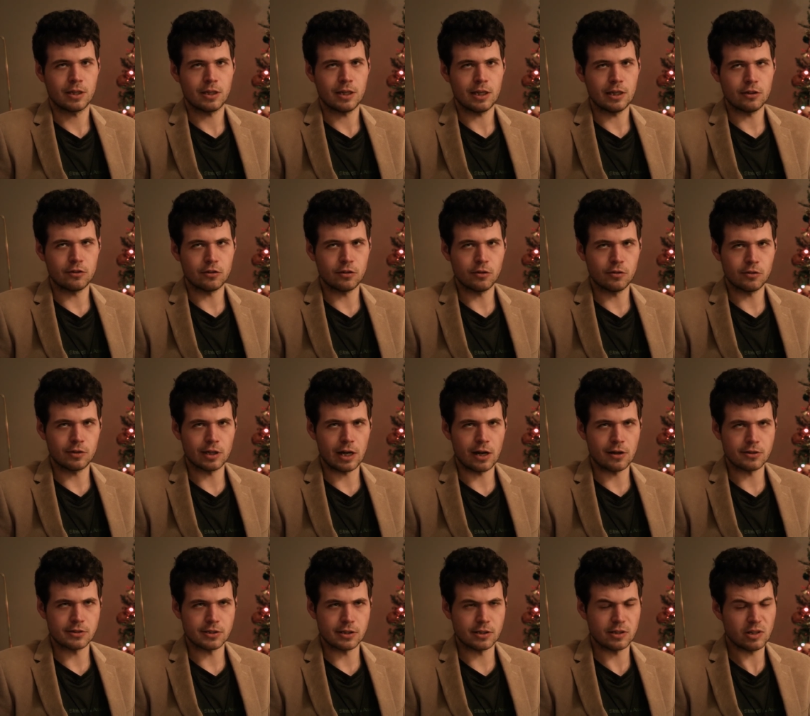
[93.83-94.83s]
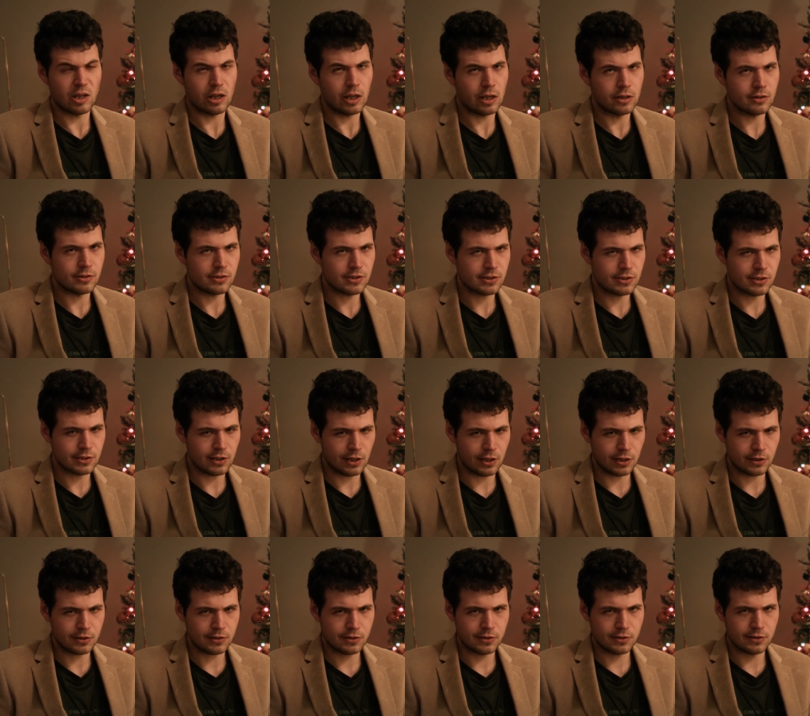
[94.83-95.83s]
In
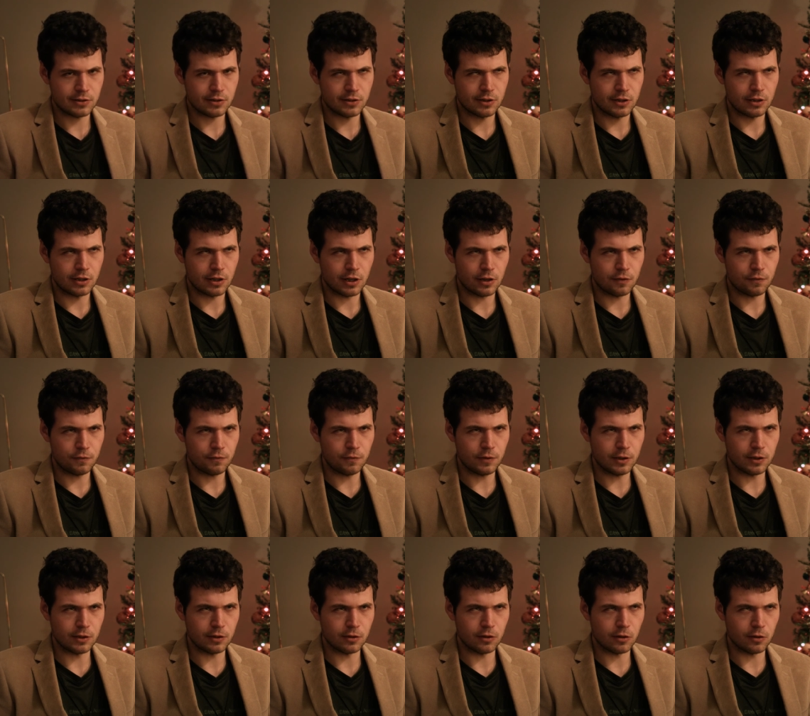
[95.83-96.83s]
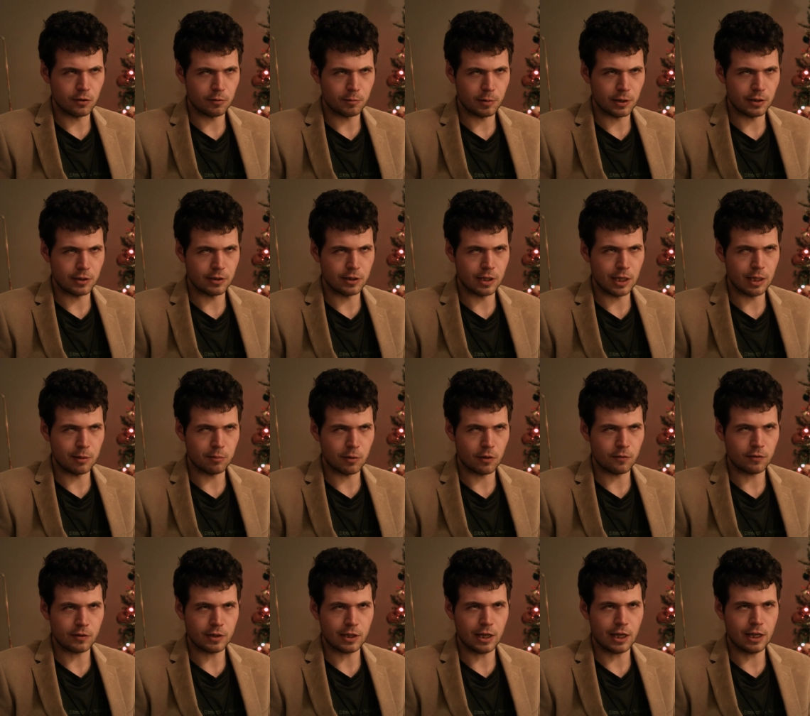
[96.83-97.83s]
2006, a figure by the name
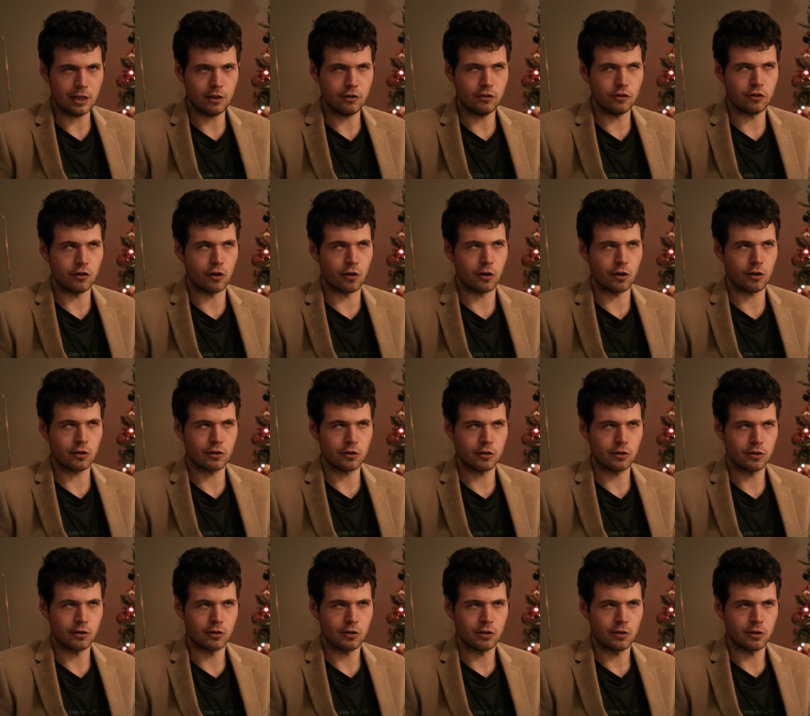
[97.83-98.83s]
of Ken Dark